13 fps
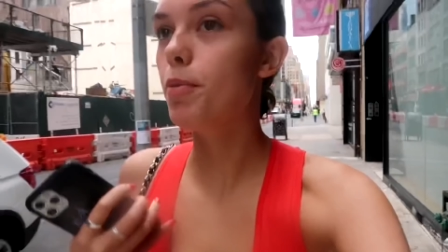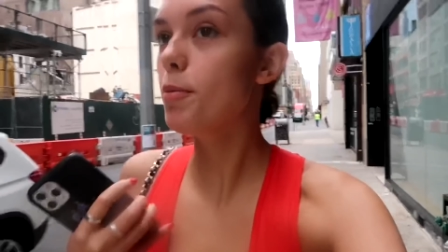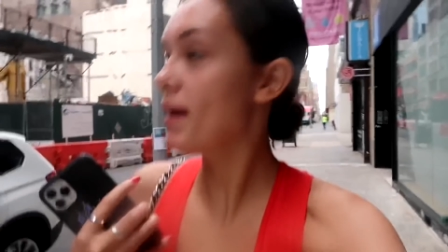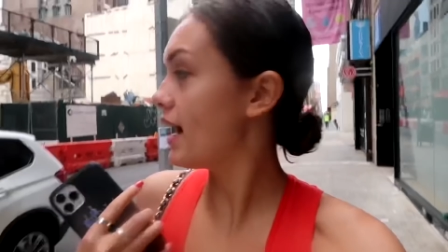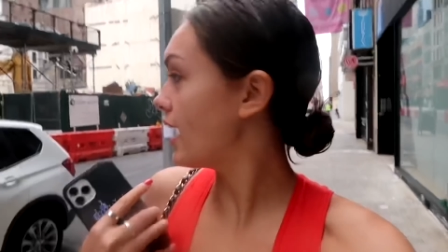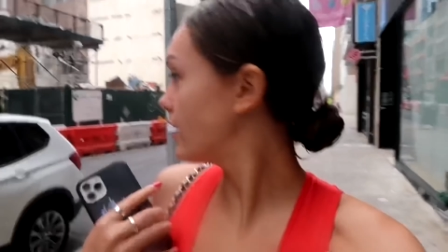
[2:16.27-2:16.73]
Put
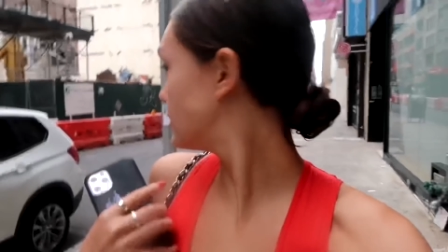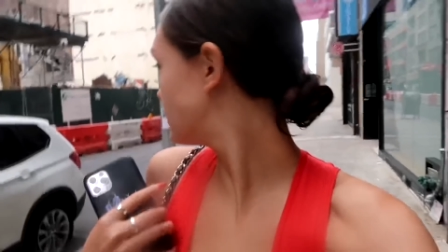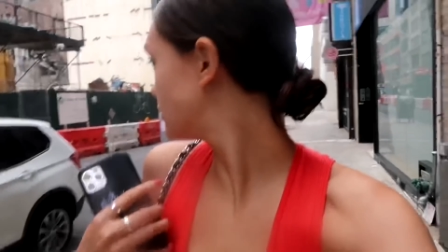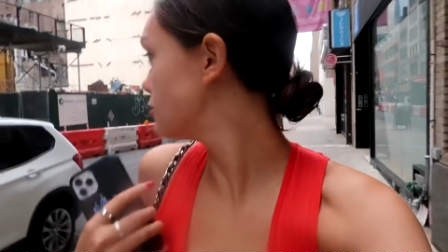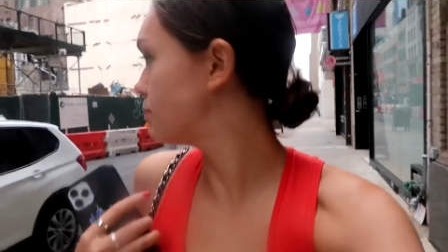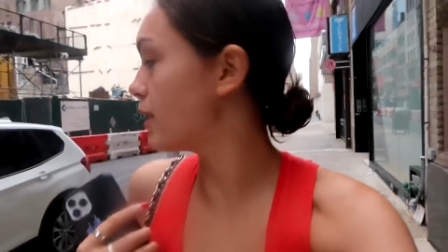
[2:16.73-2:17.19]
my hair in
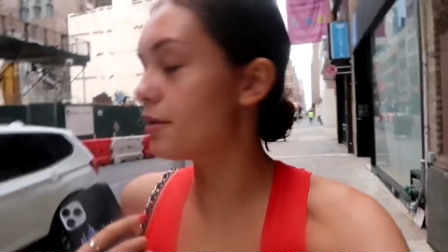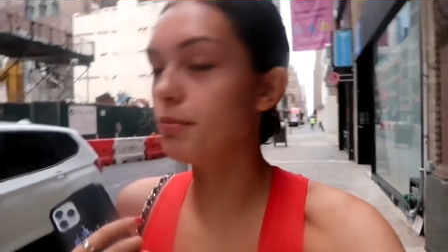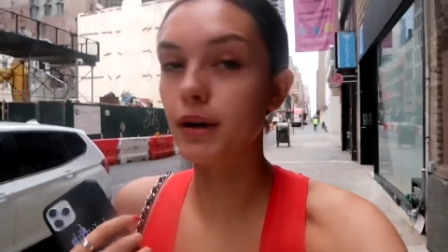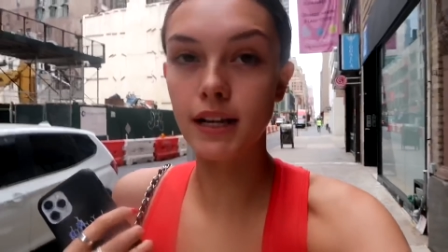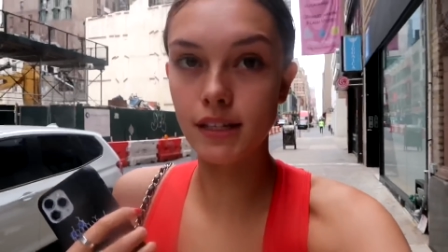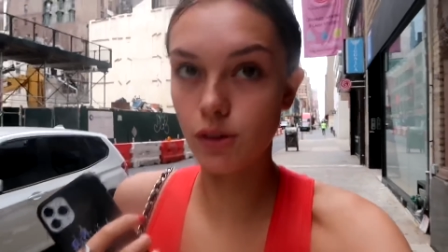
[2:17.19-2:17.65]
a little
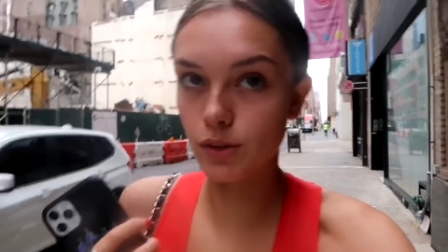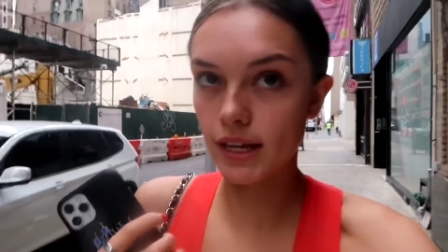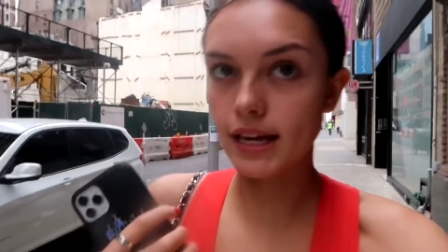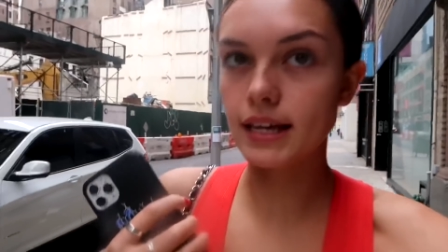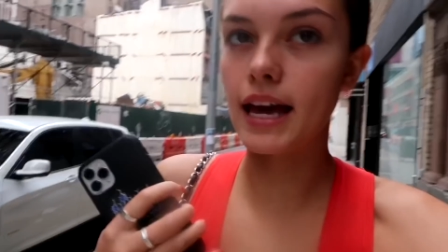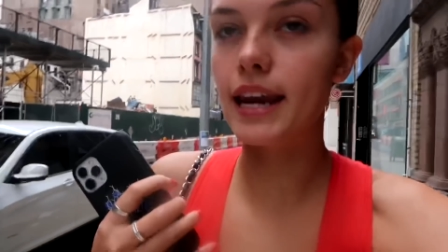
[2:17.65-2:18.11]
bun because it was
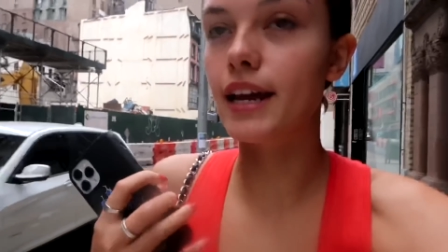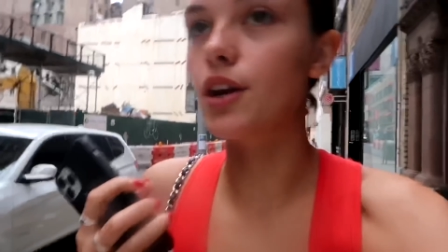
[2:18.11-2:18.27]
like getting